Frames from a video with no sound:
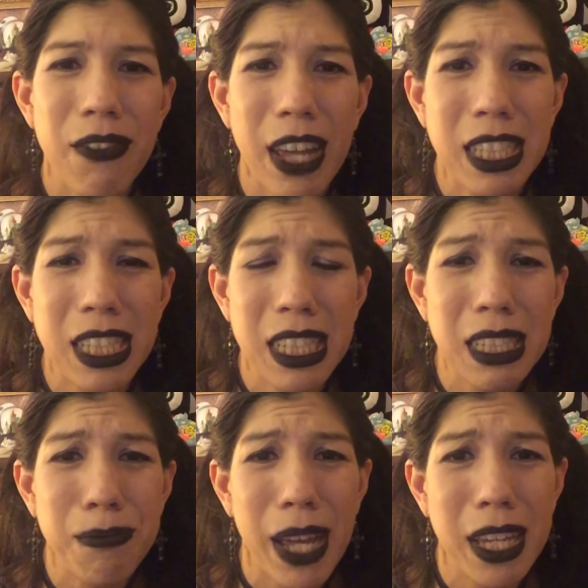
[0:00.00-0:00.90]
if I
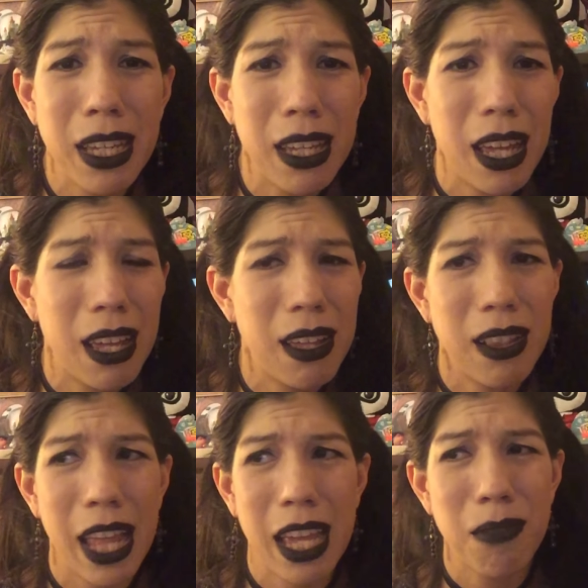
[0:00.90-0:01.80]
didn't buy
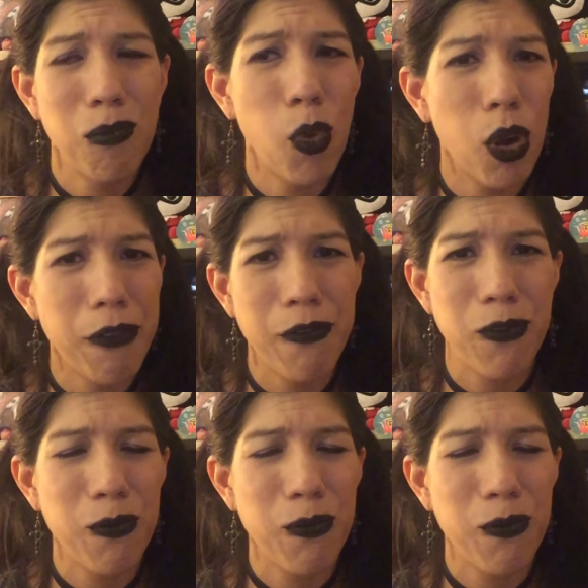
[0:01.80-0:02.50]
like more